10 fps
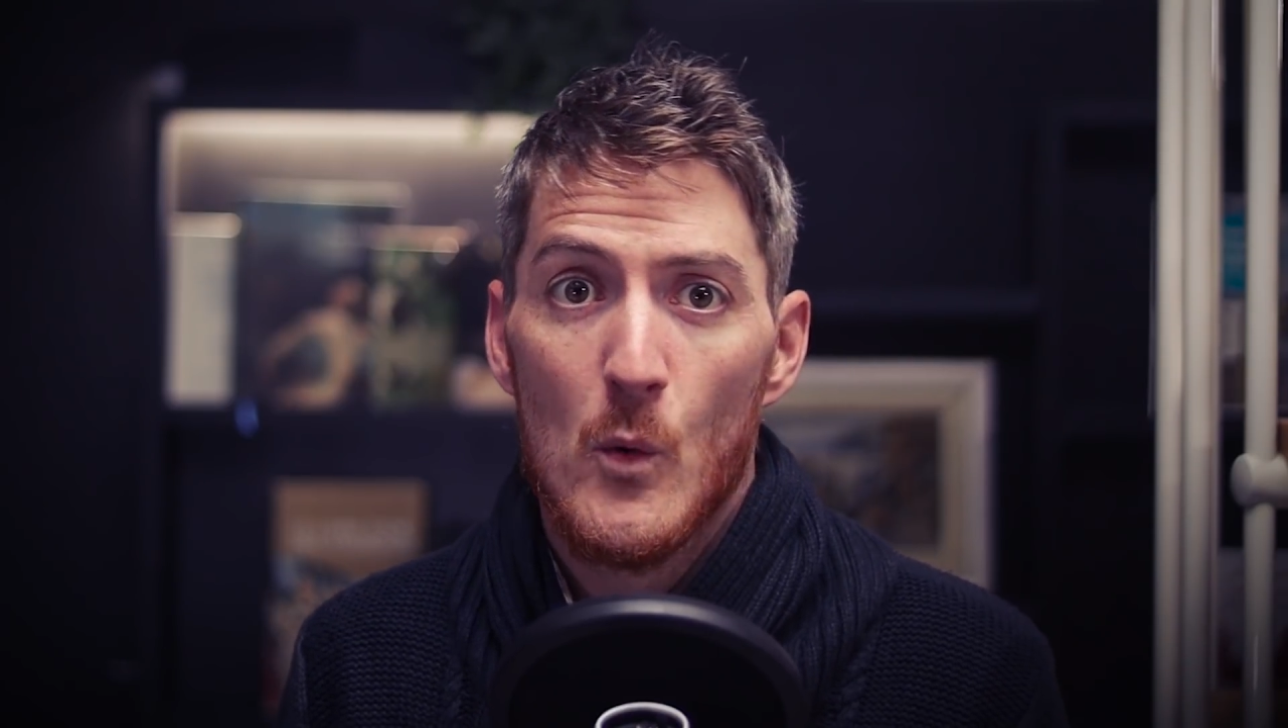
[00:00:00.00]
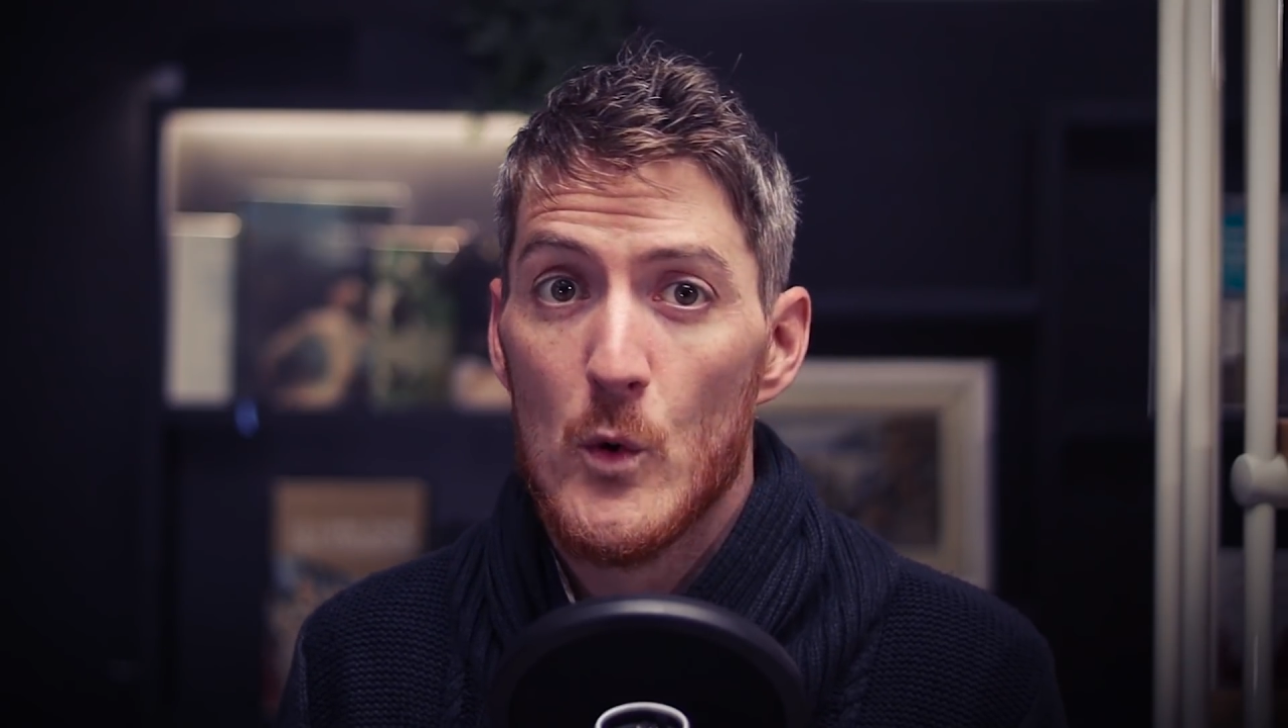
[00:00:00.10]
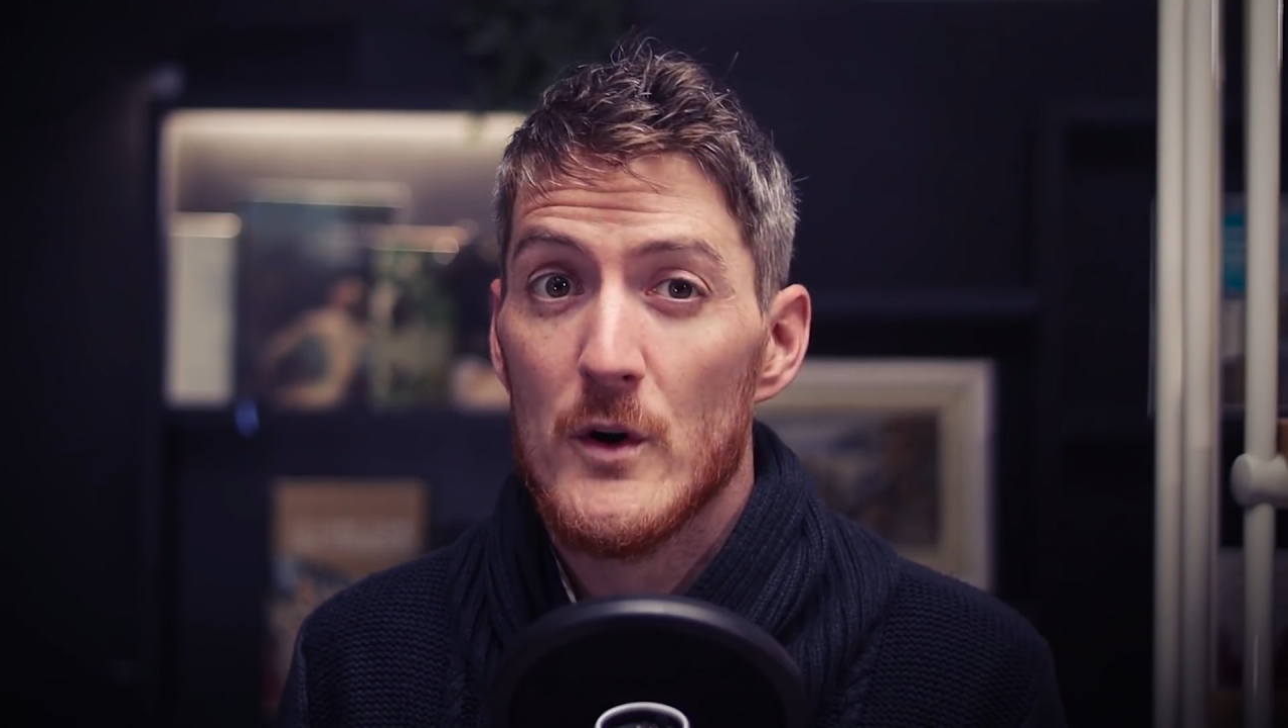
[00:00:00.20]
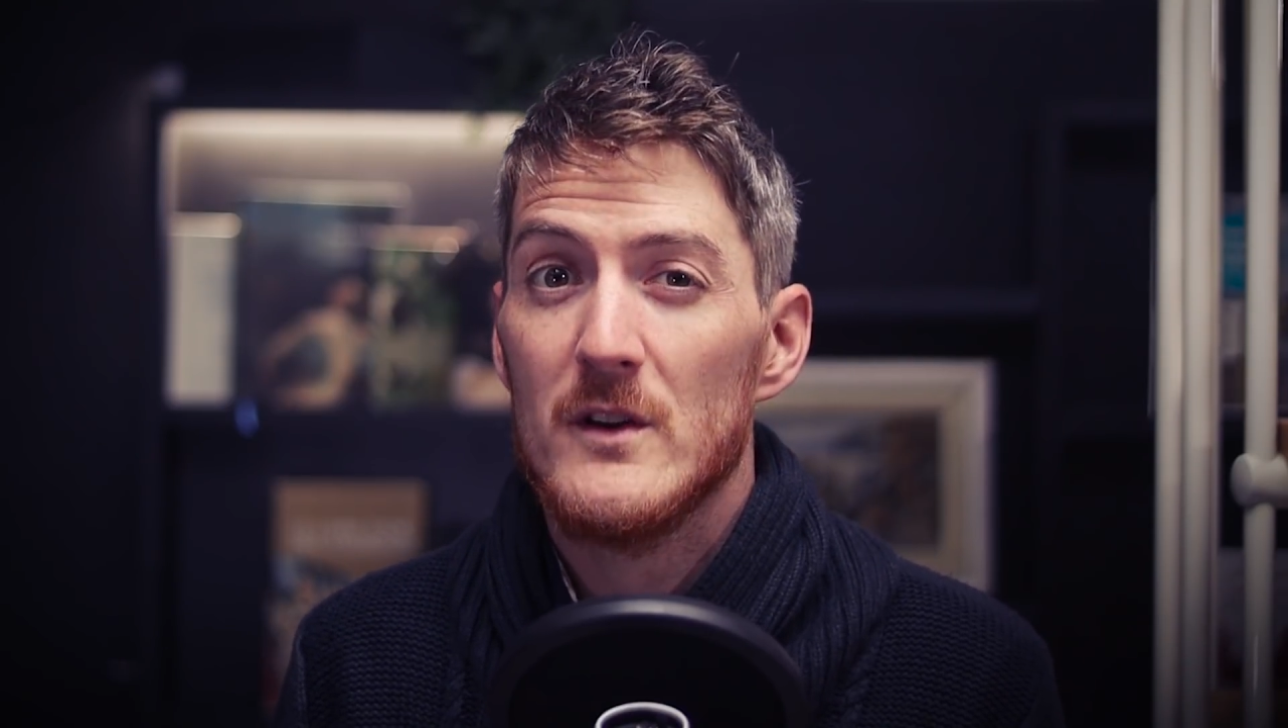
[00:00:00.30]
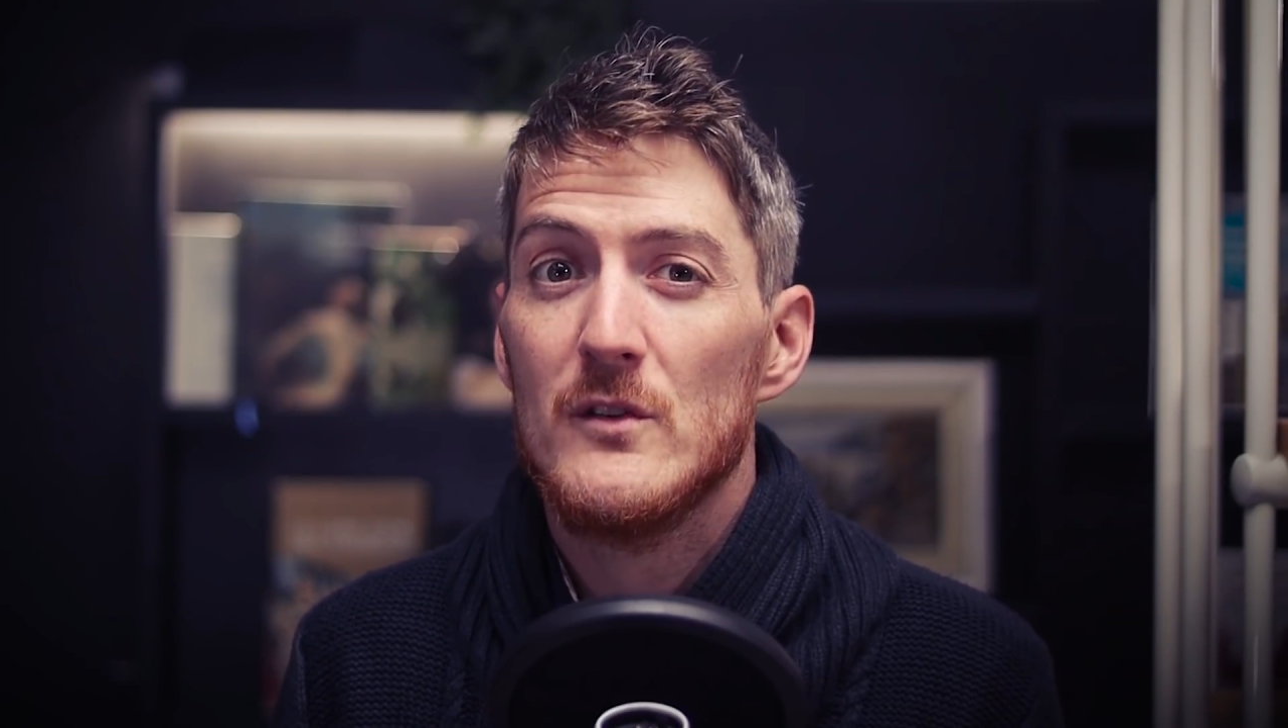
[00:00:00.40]

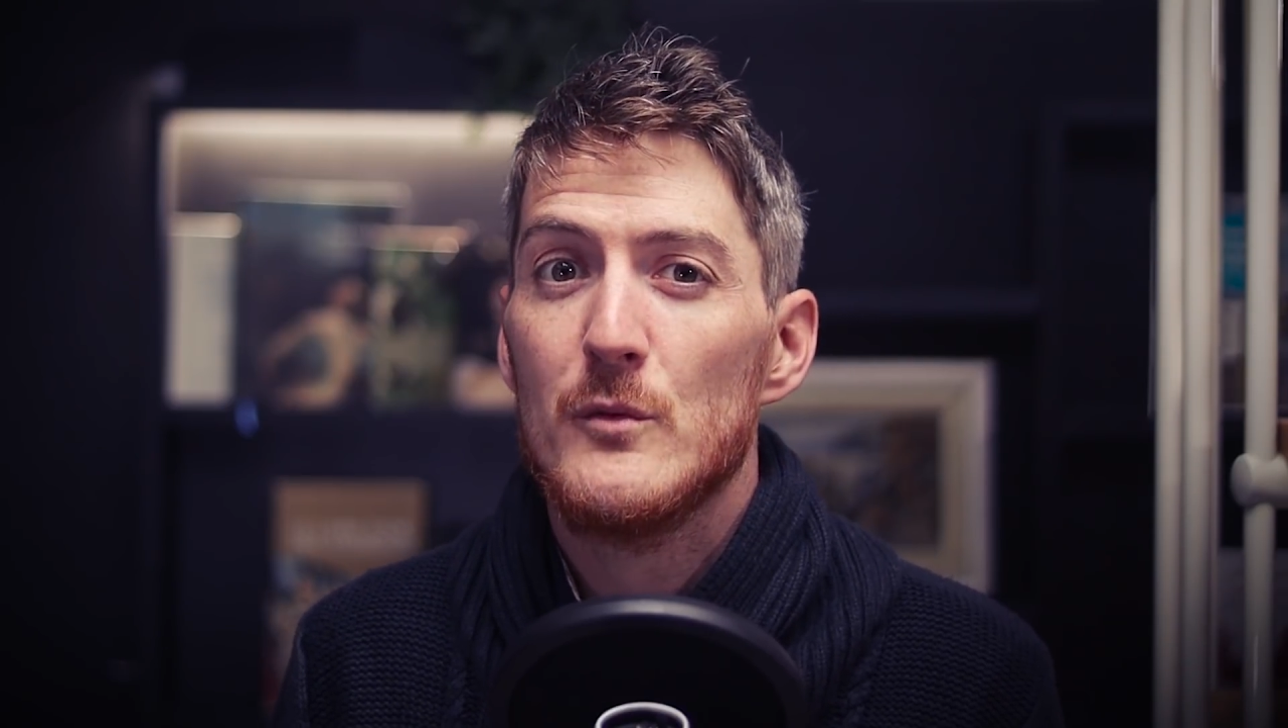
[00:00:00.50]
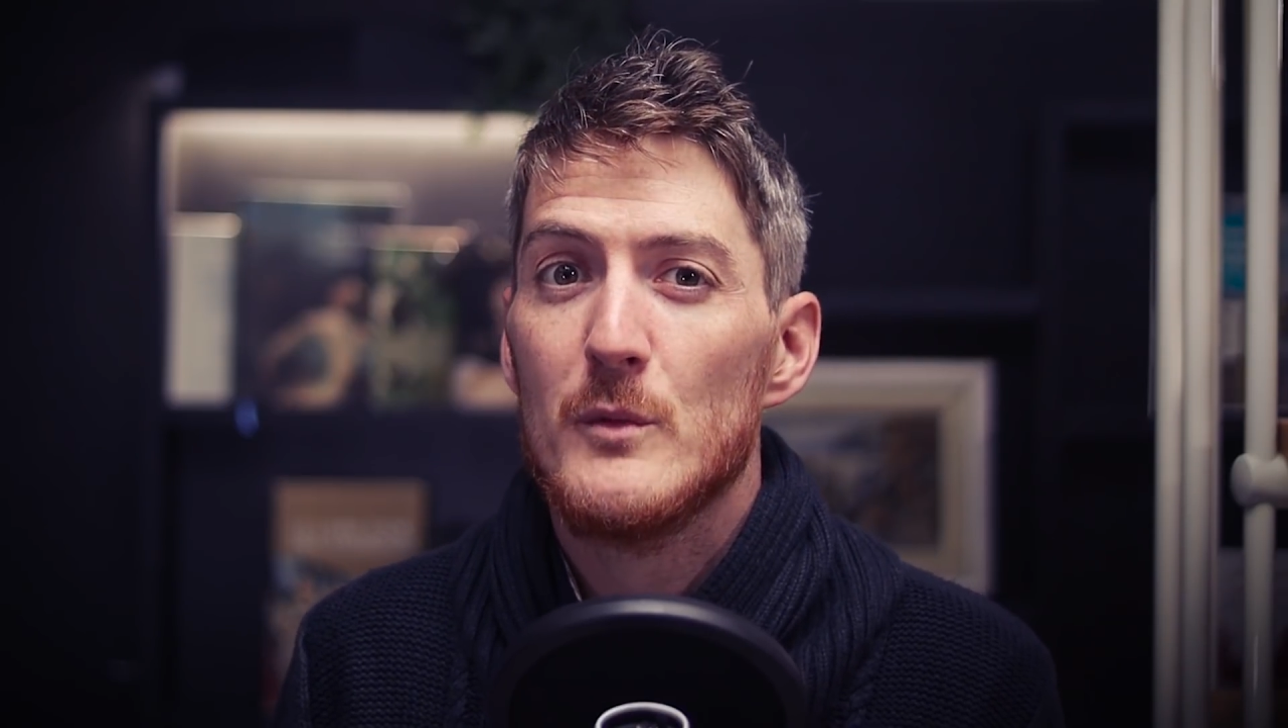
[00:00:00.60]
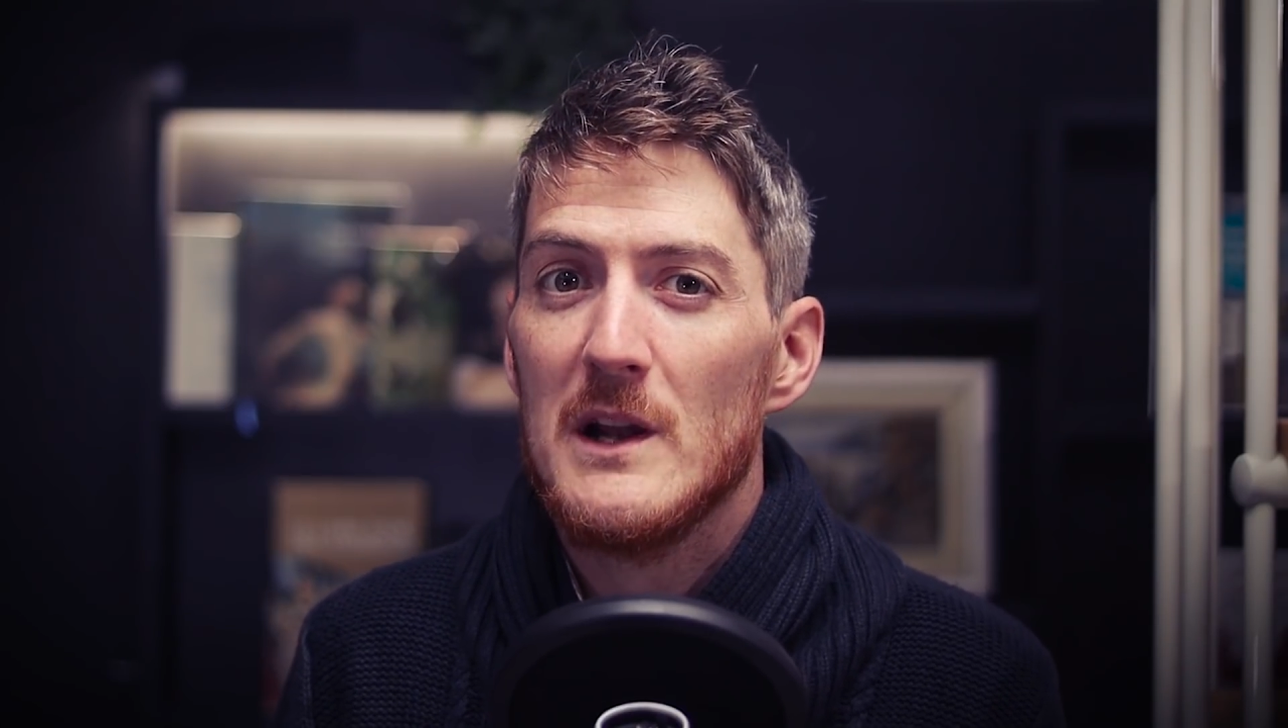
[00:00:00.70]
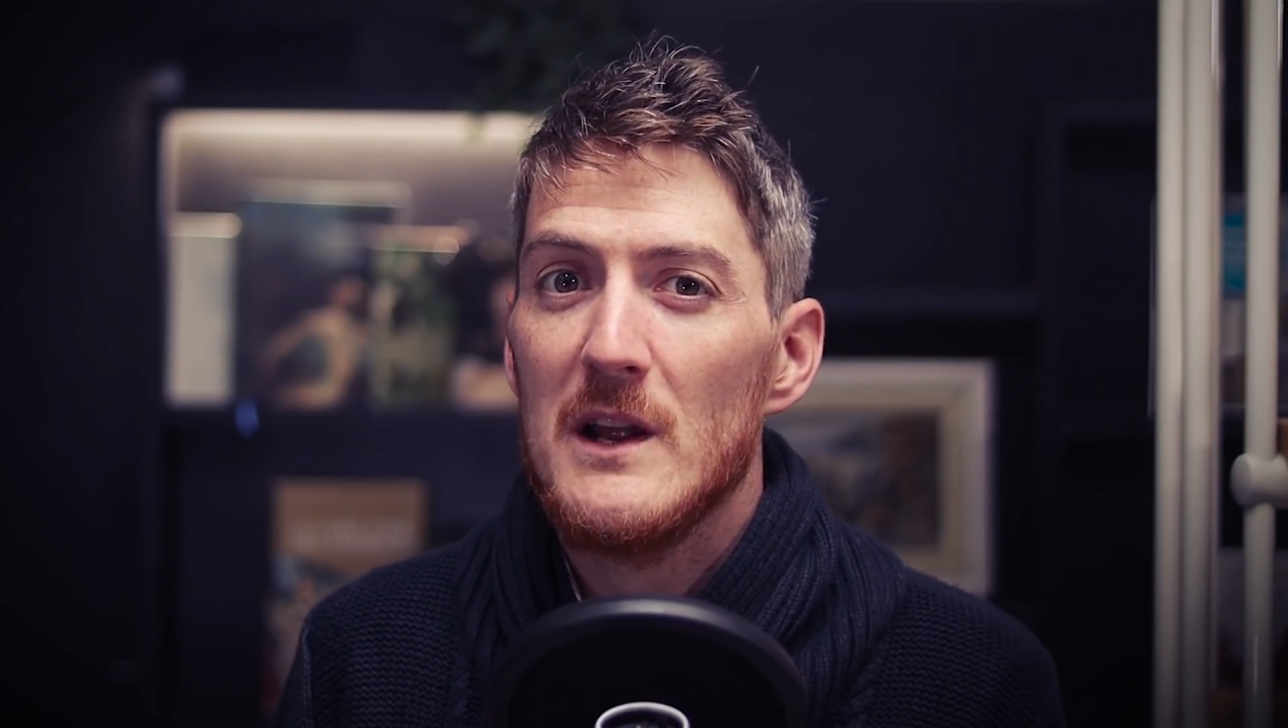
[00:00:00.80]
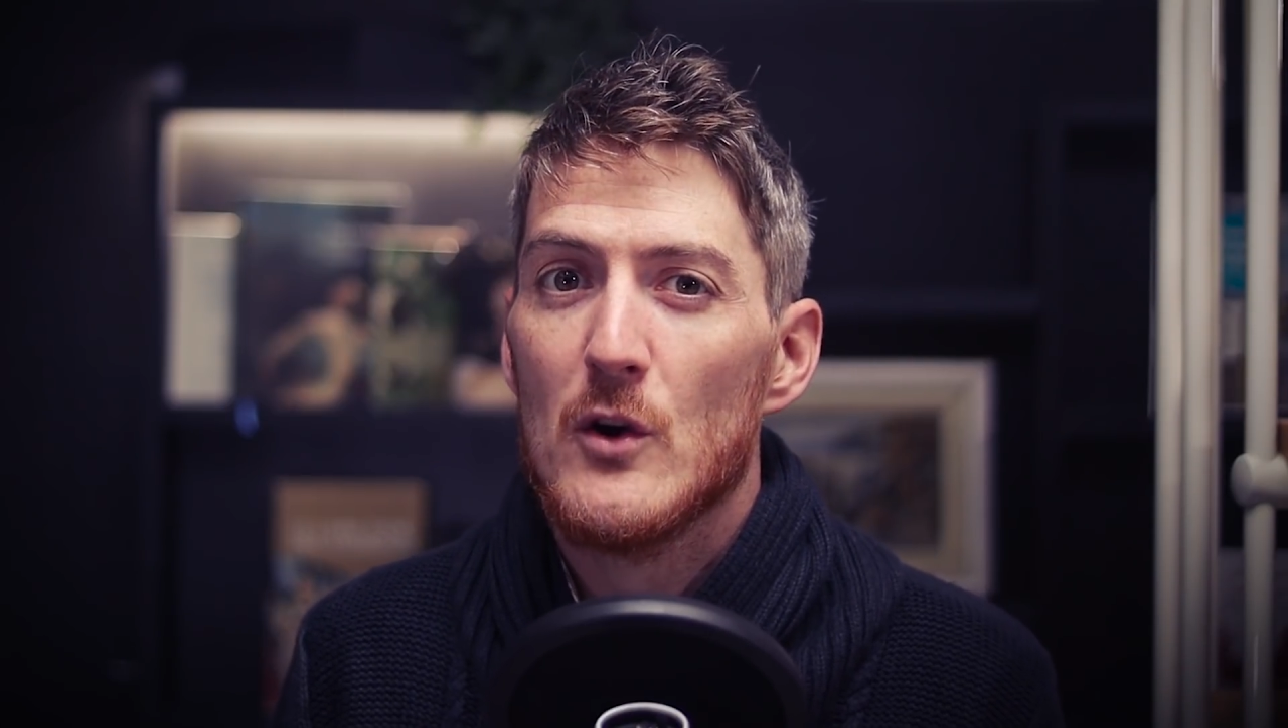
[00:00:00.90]
were intimately